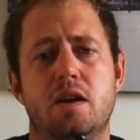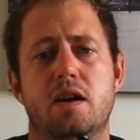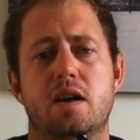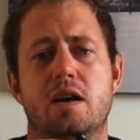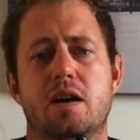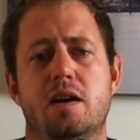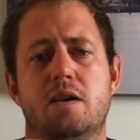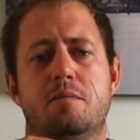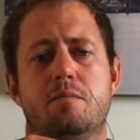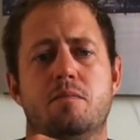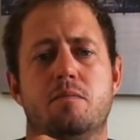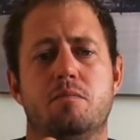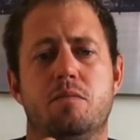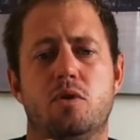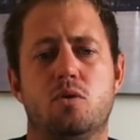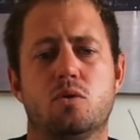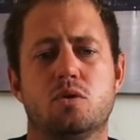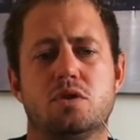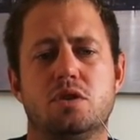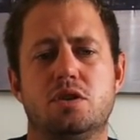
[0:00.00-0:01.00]
um,
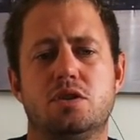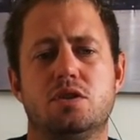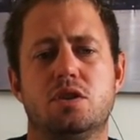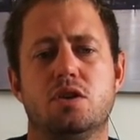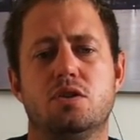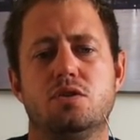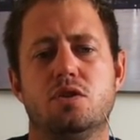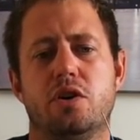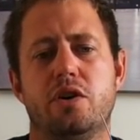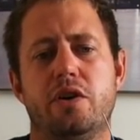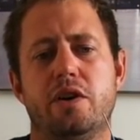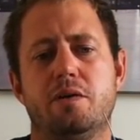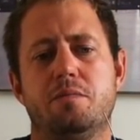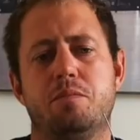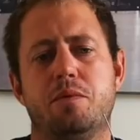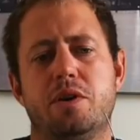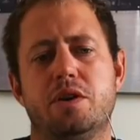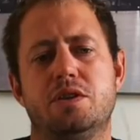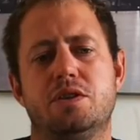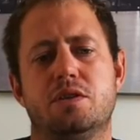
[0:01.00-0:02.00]
because there's no direct
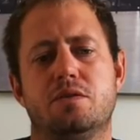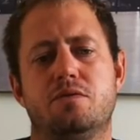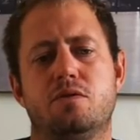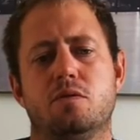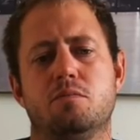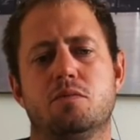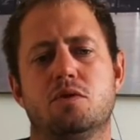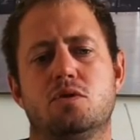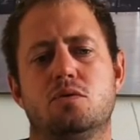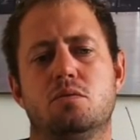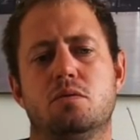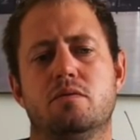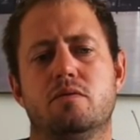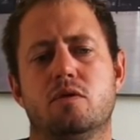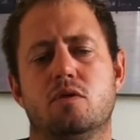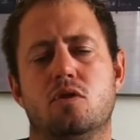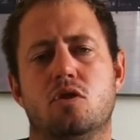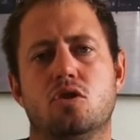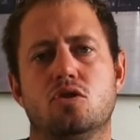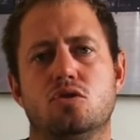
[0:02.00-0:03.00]
pressure from the
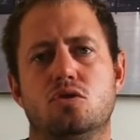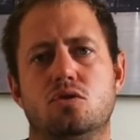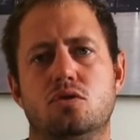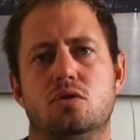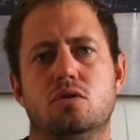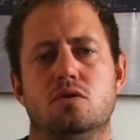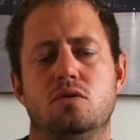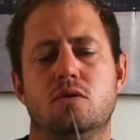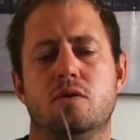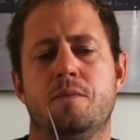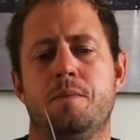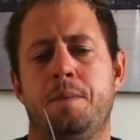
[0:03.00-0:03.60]
swivel onto you.